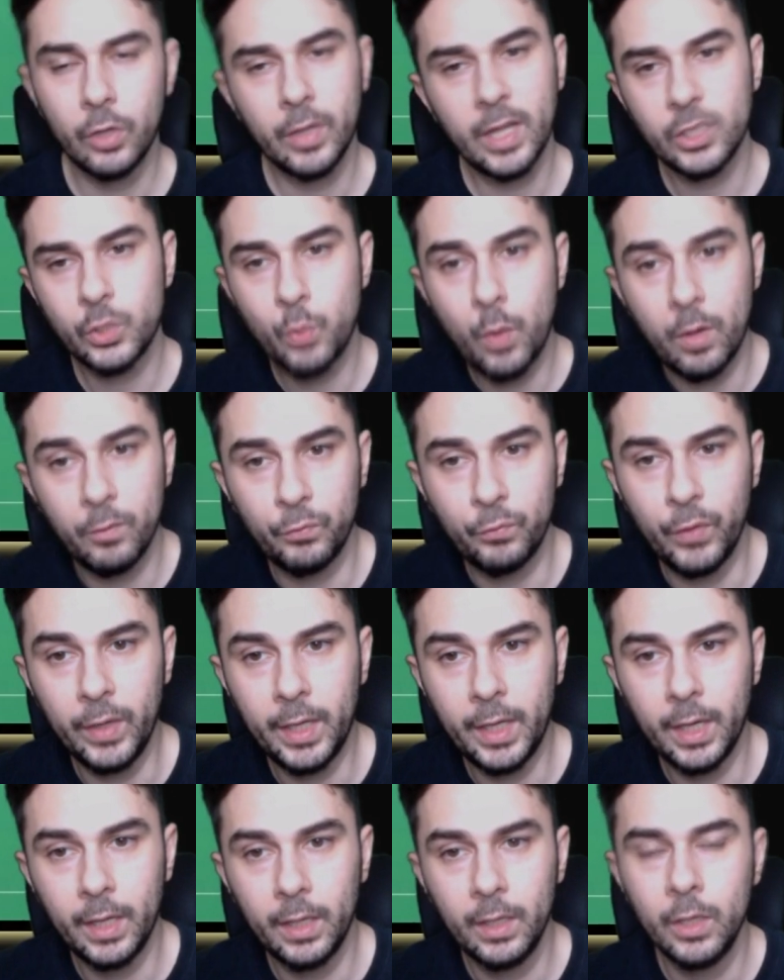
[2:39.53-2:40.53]
that's what I'm
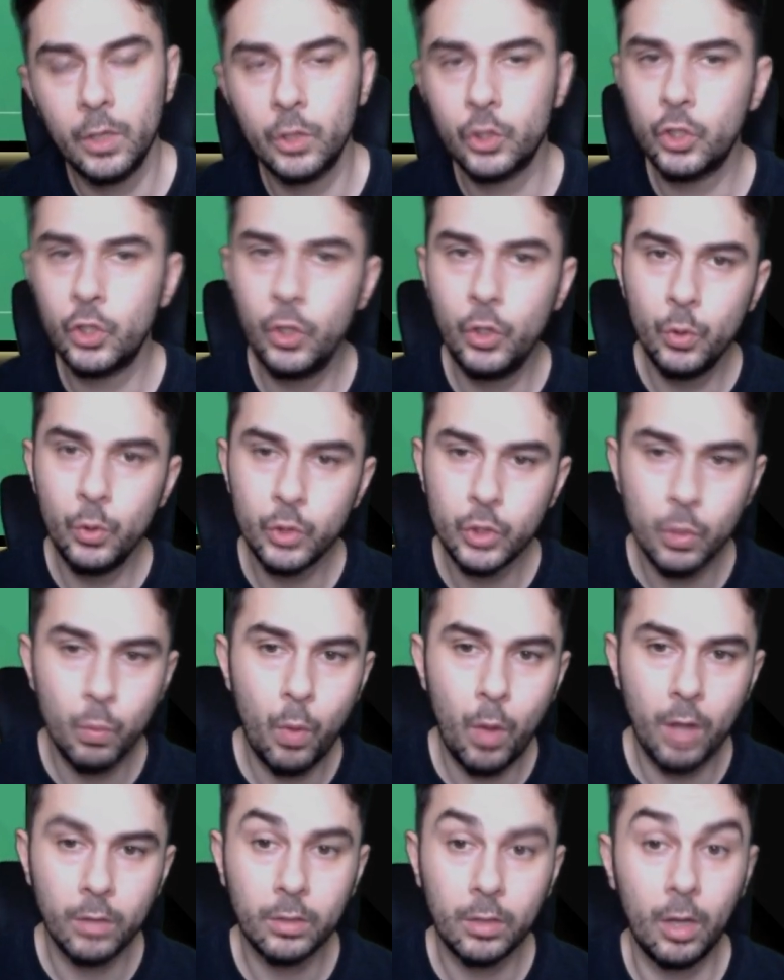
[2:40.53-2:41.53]
thinking, to use the
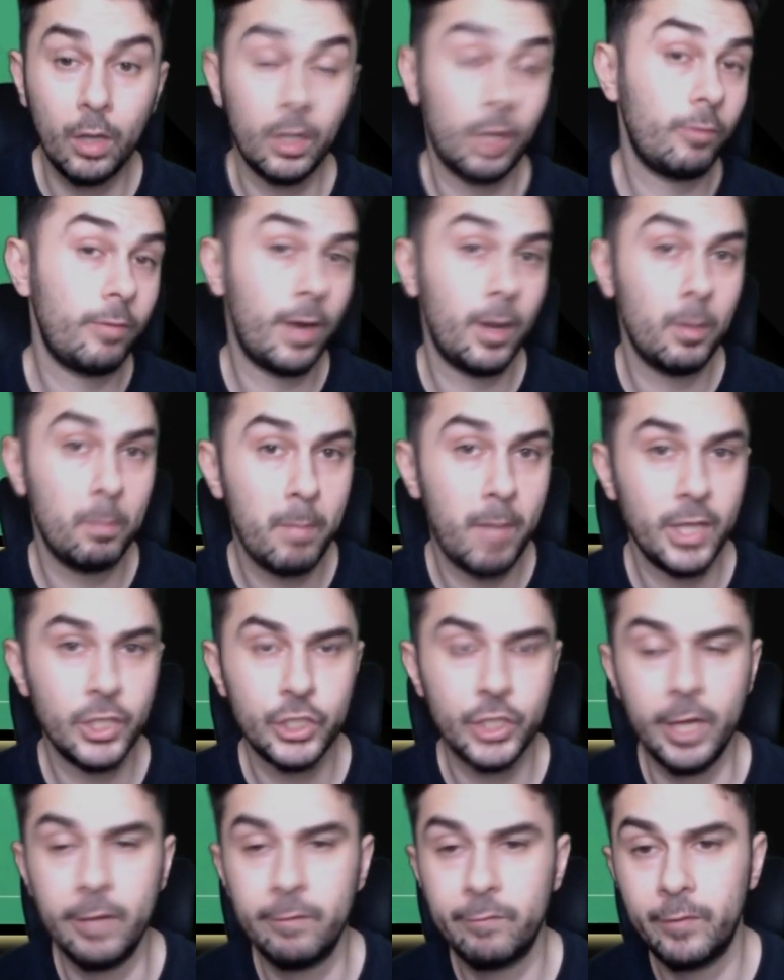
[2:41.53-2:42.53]
wildcard around
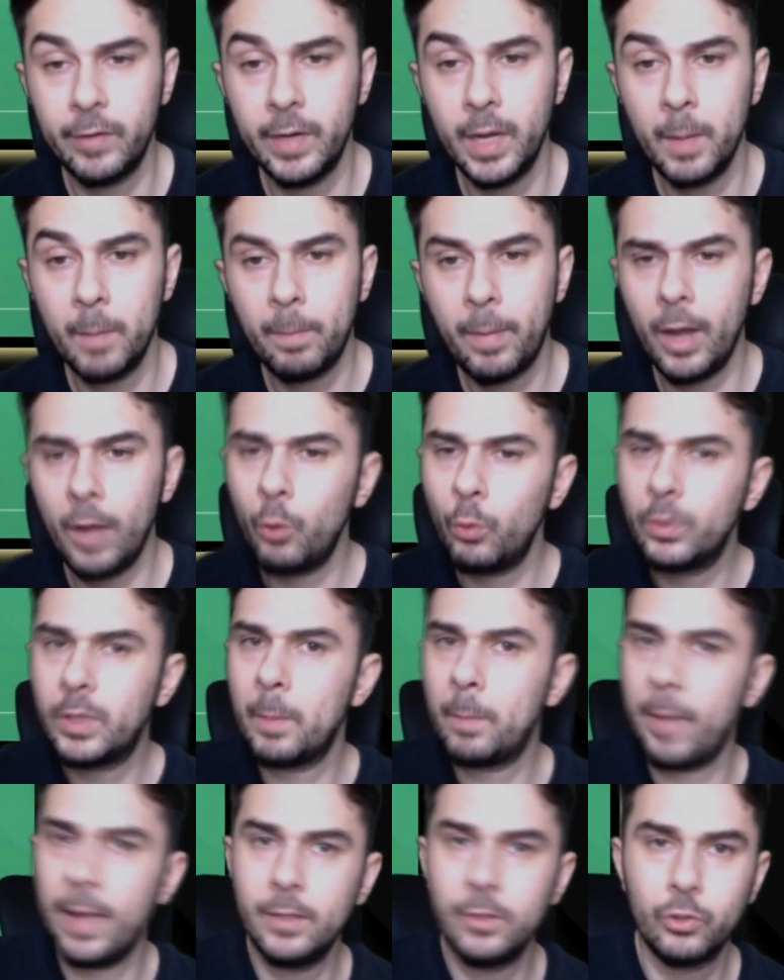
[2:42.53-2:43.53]
match day 3, but it all
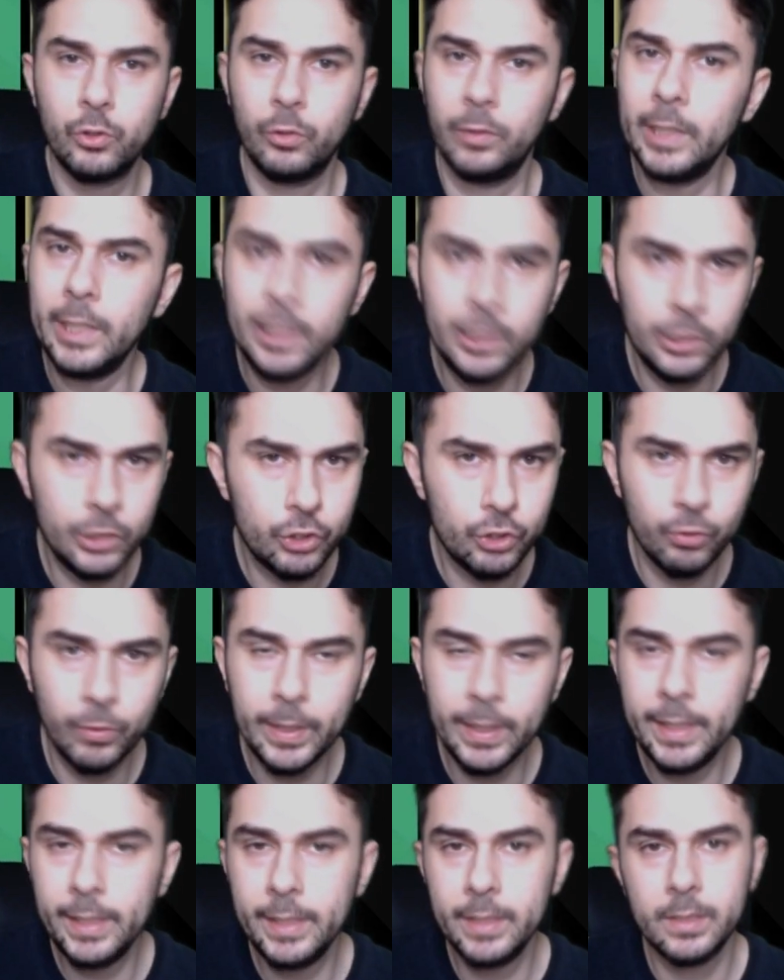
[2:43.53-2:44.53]
depends on the
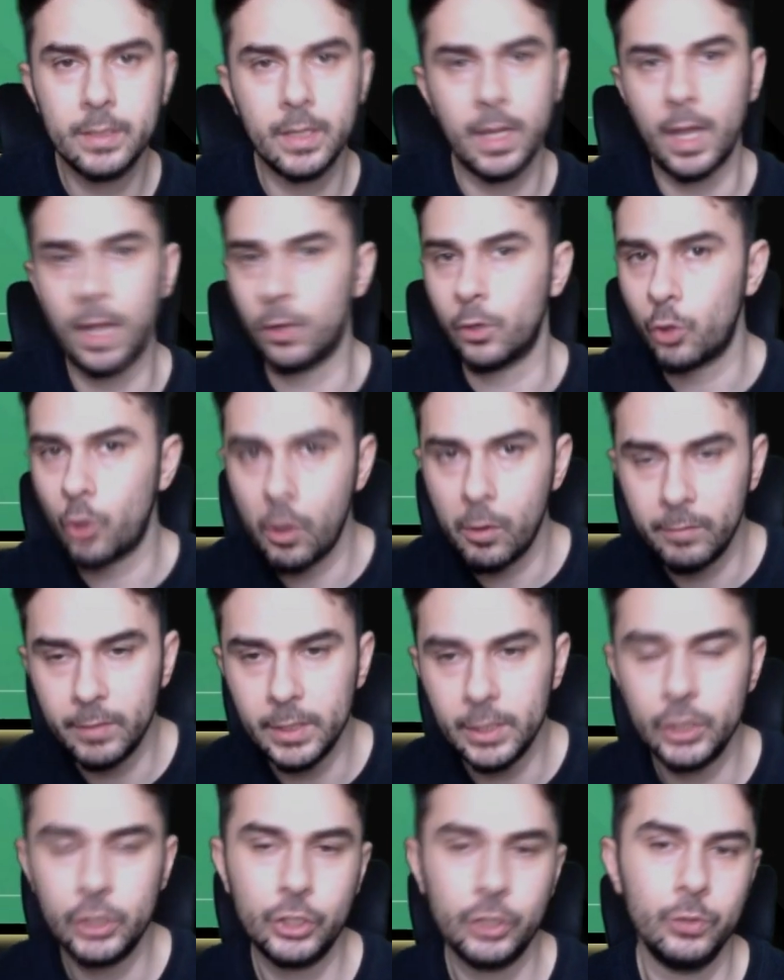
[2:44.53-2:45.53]
injuries and
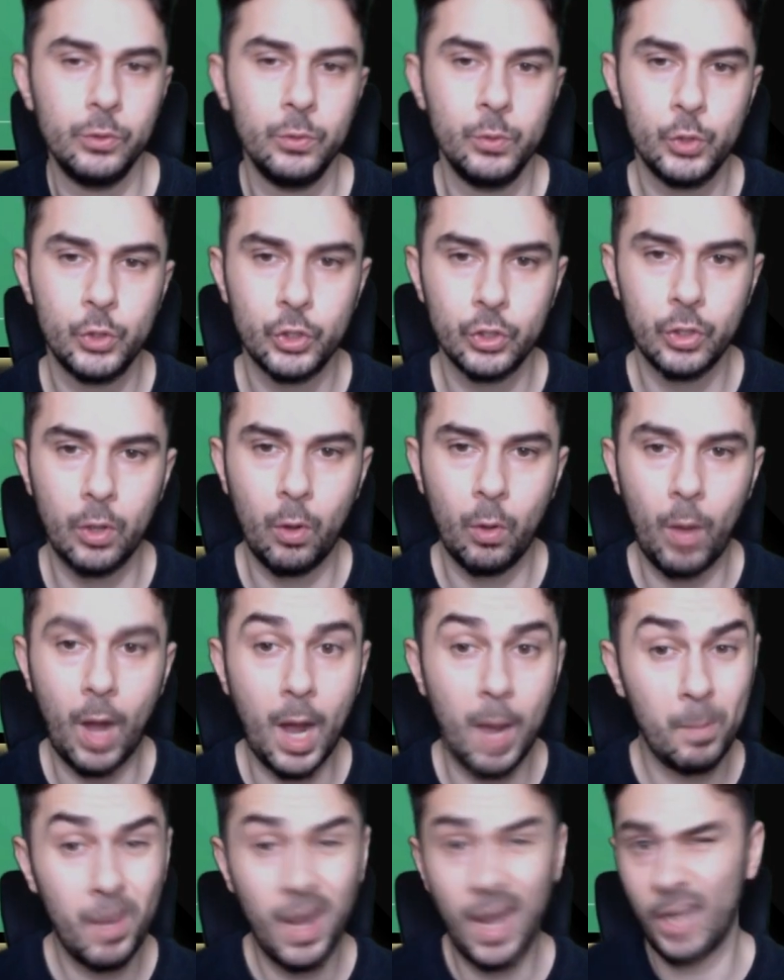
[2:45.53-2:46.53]
COVID issues. So
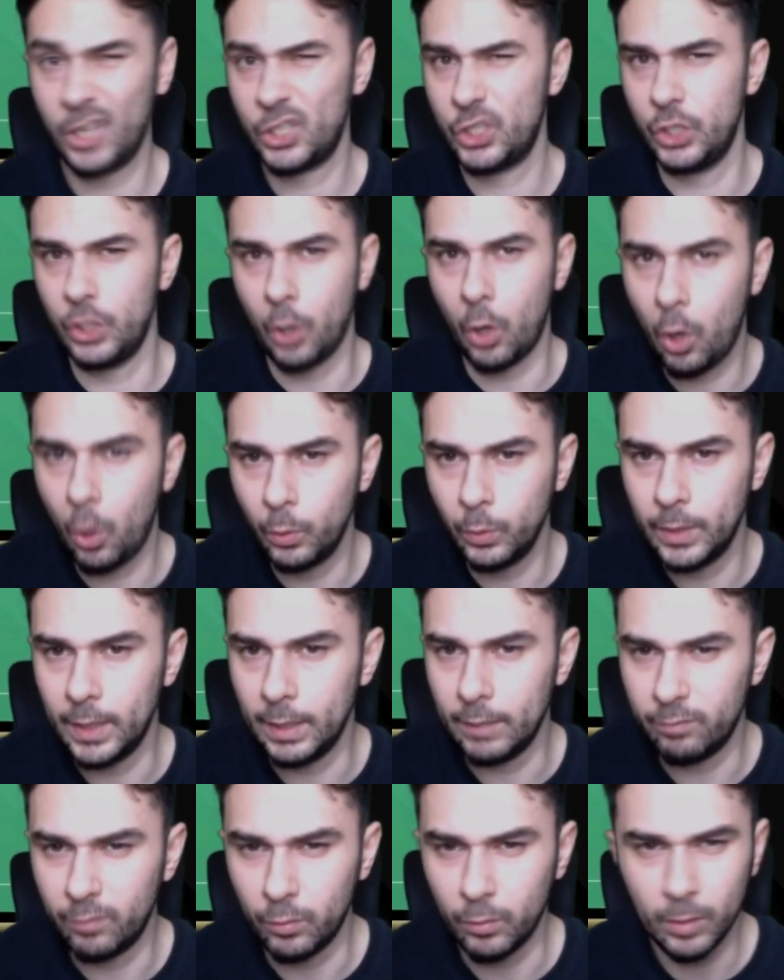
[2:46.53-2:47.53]
I might actually hold
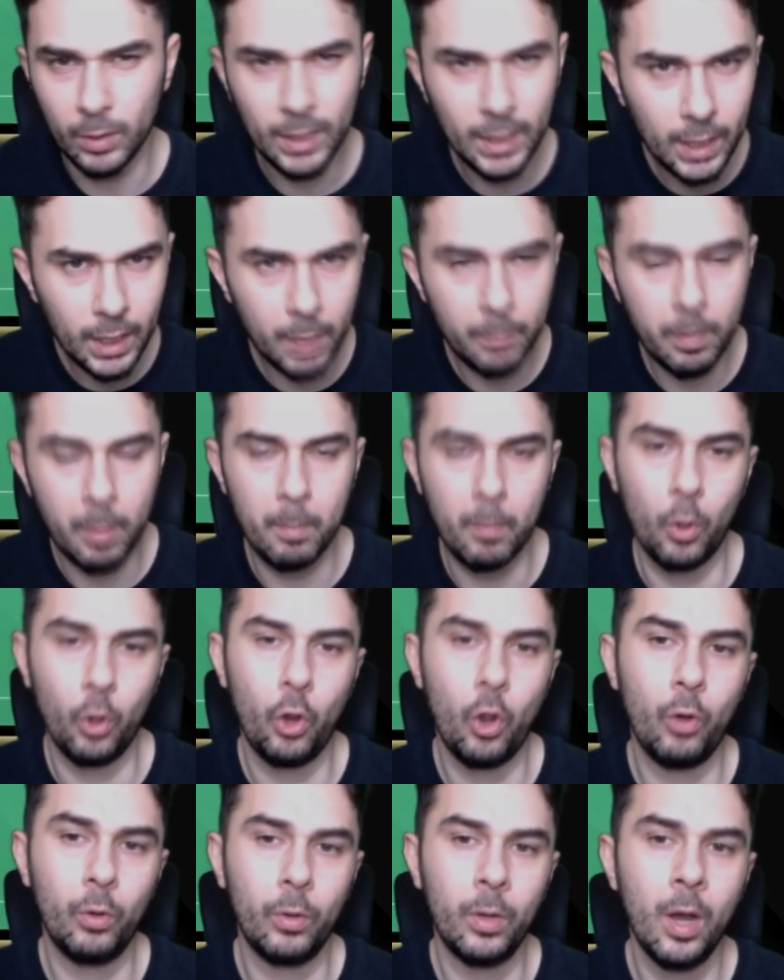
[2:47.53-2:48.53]
it for a little bit more
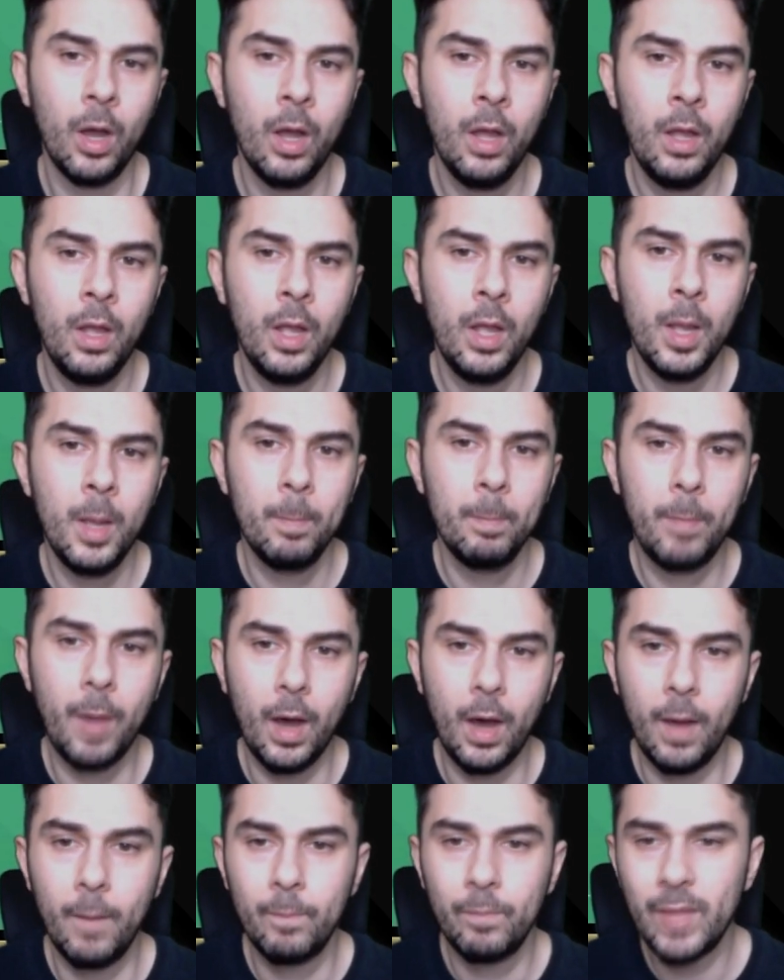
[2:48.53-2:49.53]
longer.
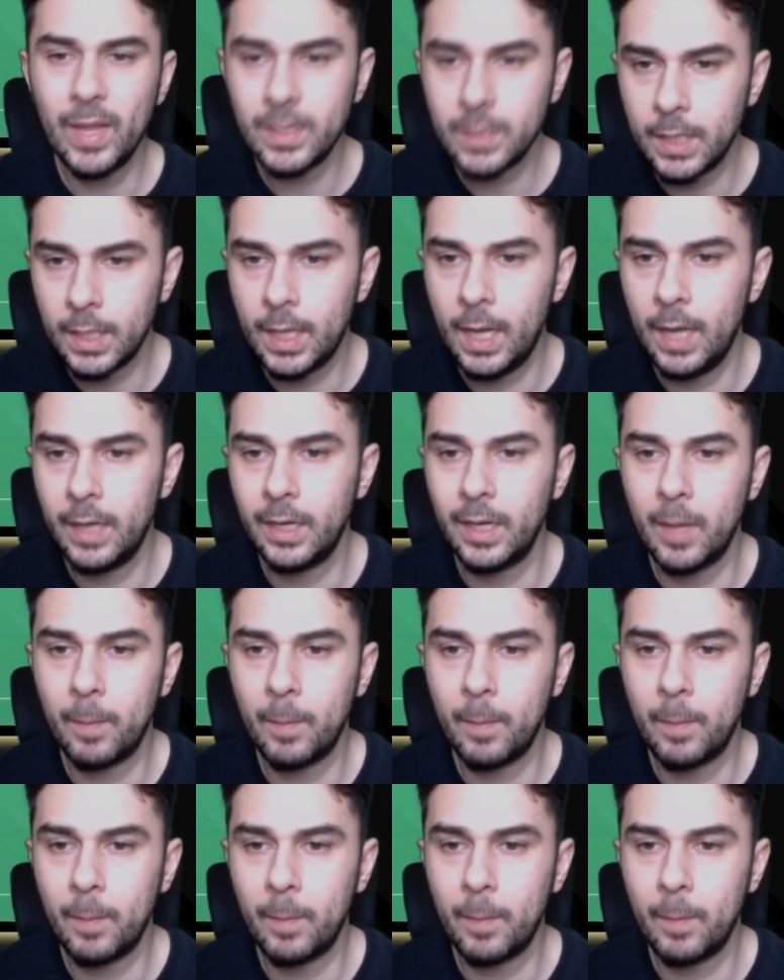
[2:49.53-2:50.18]
But that's the kind of the